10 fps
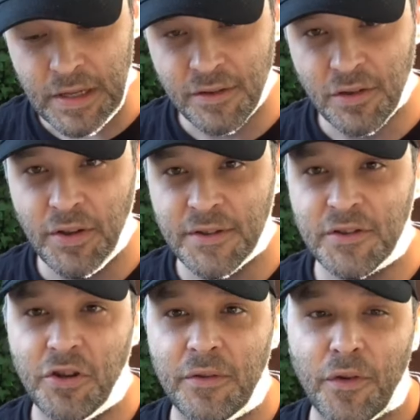so this
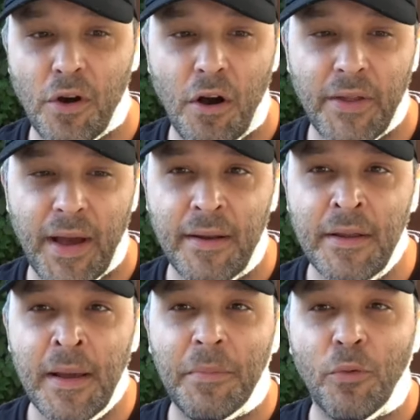is good for all that.
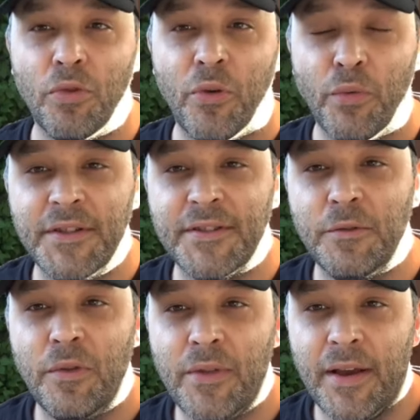But the
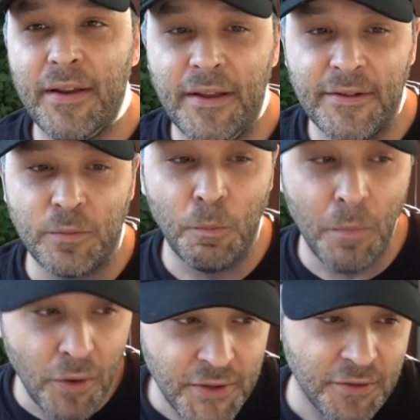reason that it's
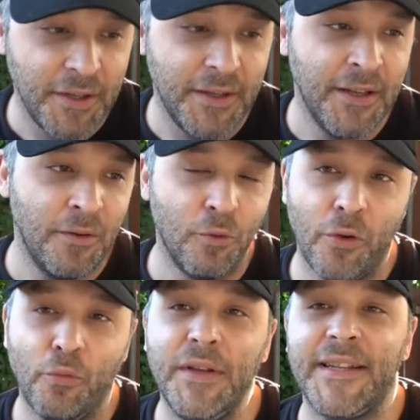mostly,
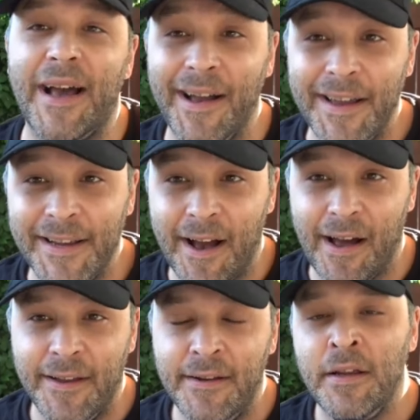the reason I
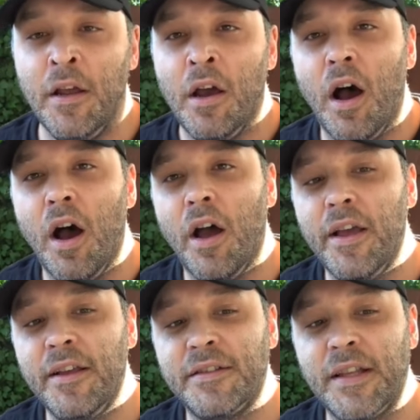got it
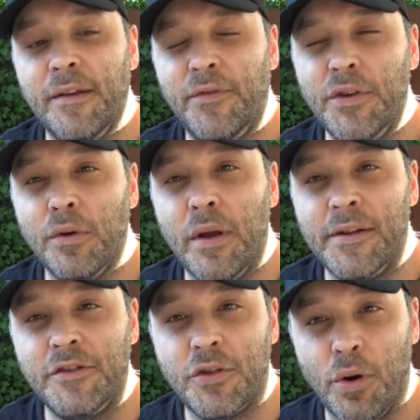is if you
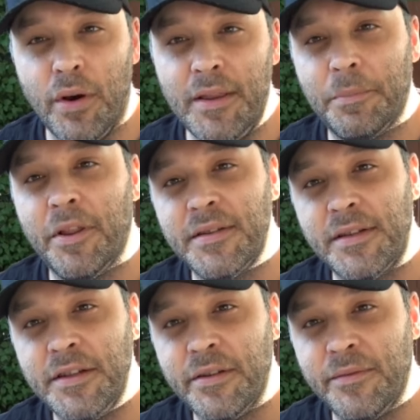enjoy the
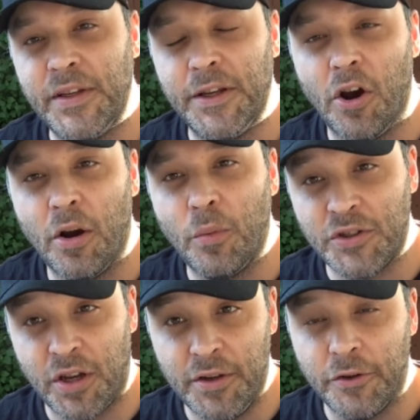PlayStation VR,
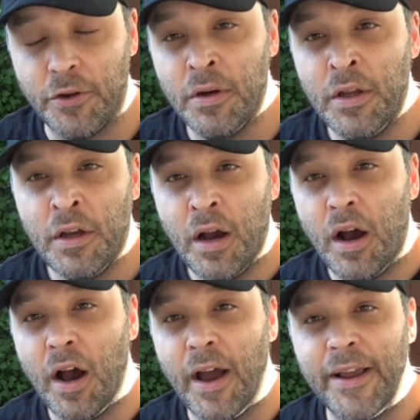which I do,
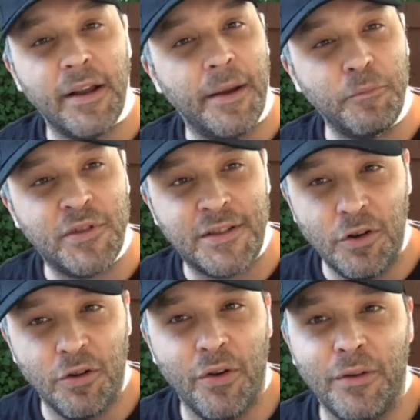and I'm
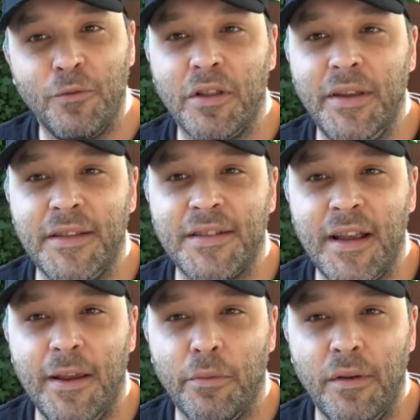still going to release
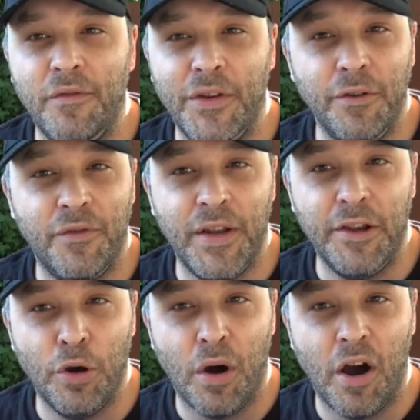a review
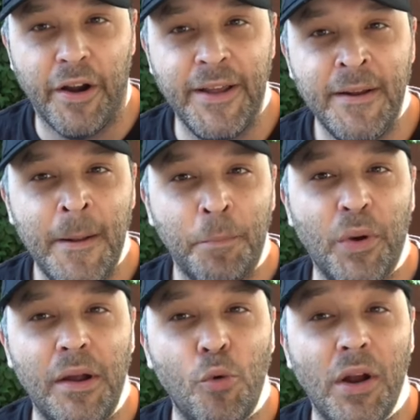video on it,
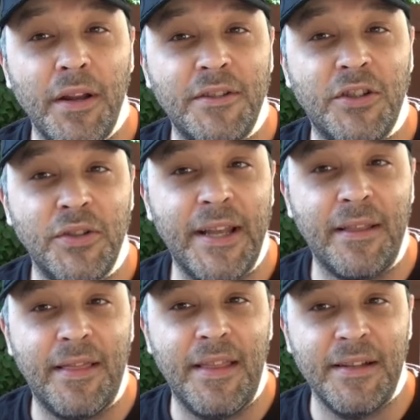but I wanted to get
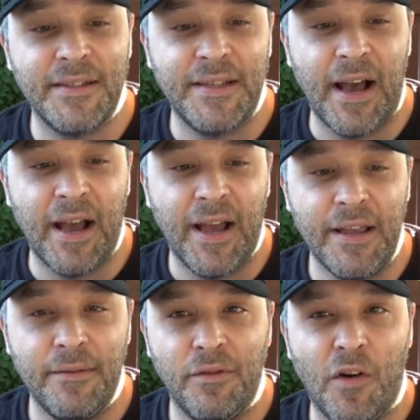this guy
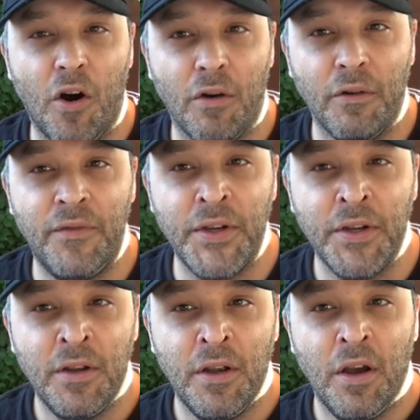involved
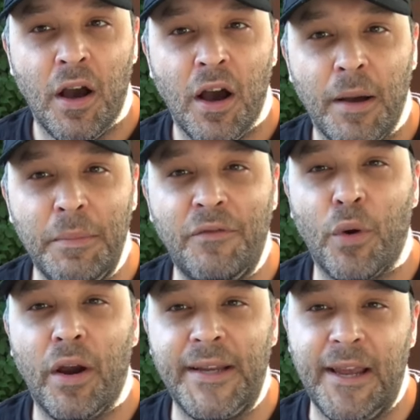
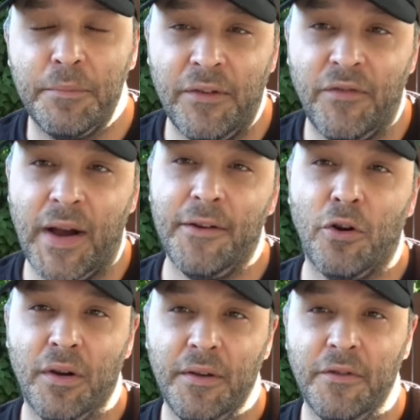before I gave my
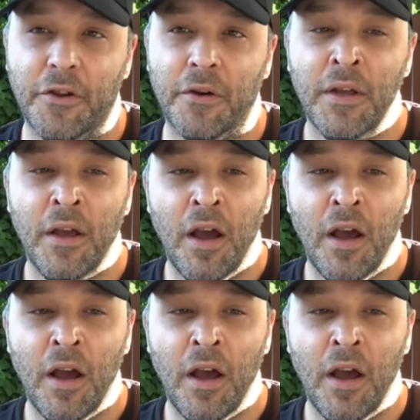final review.